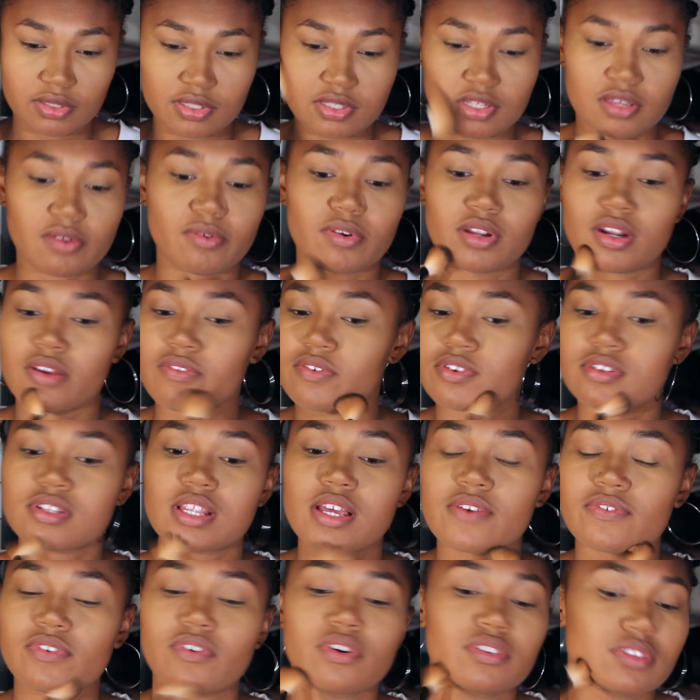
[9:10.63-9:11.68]
Take whatever's
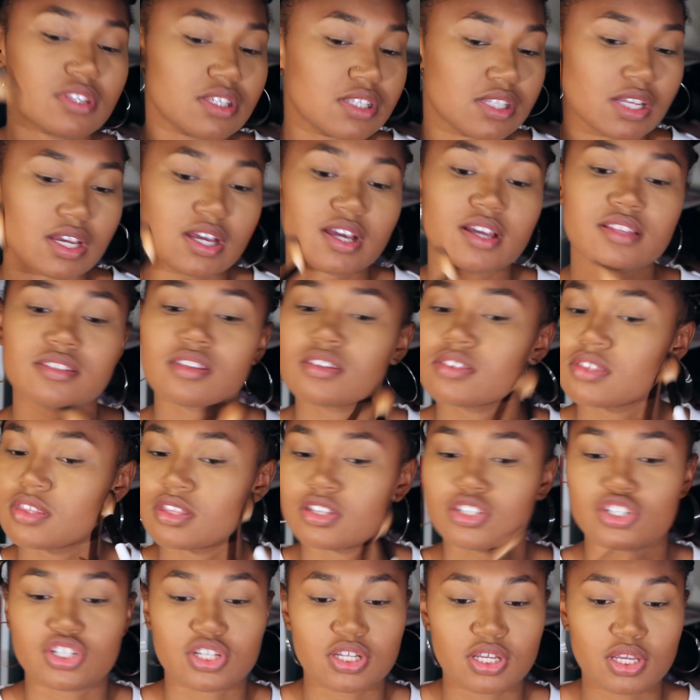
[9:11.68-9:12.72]
left, go on the sides, into
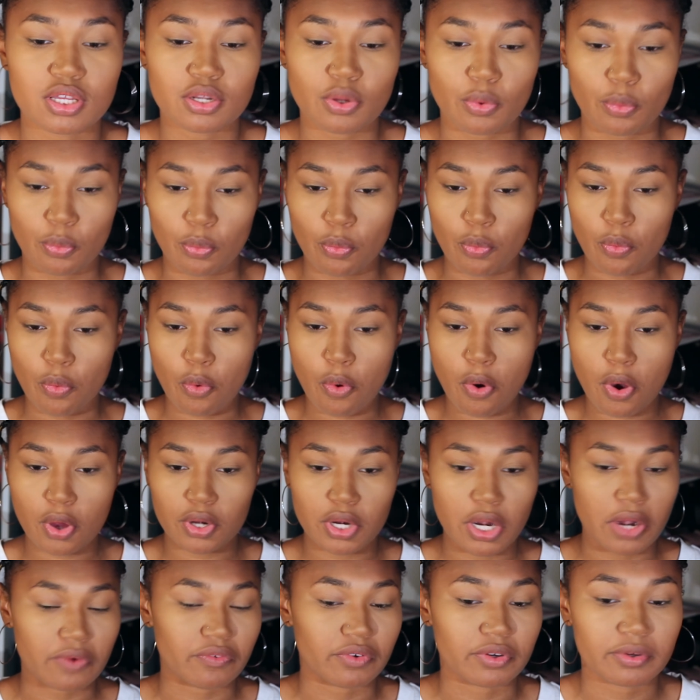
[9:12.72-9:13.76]
the chin,
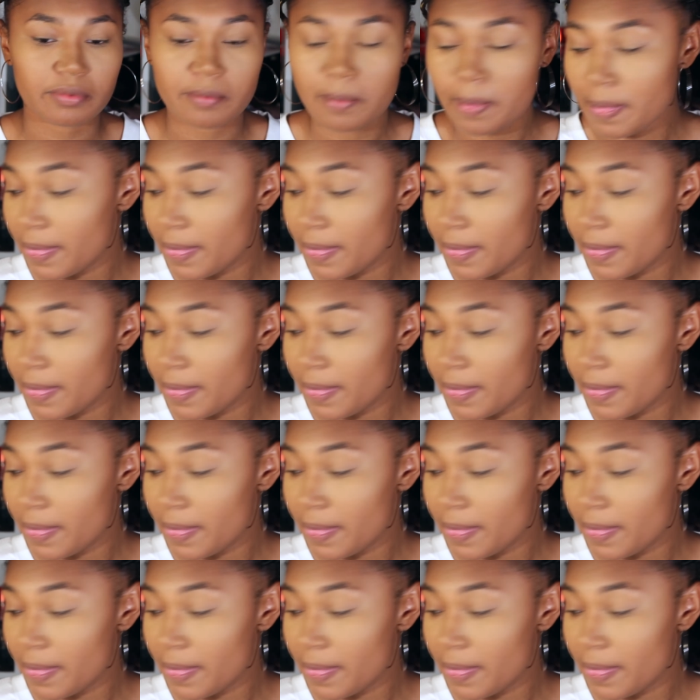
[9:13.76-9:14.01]
whatever.